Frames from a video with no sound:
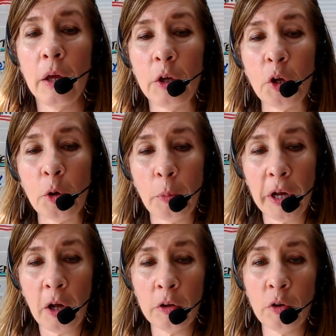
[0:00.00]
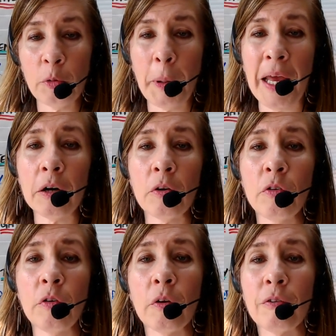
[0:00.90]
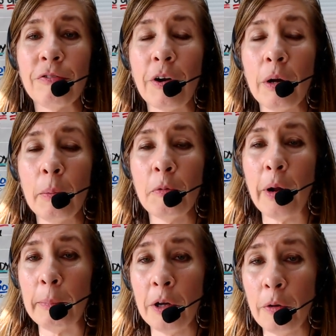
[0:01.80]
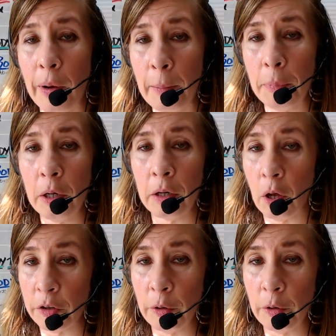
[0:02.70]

You're going to bring all those patterns from grandma and grandpa and all your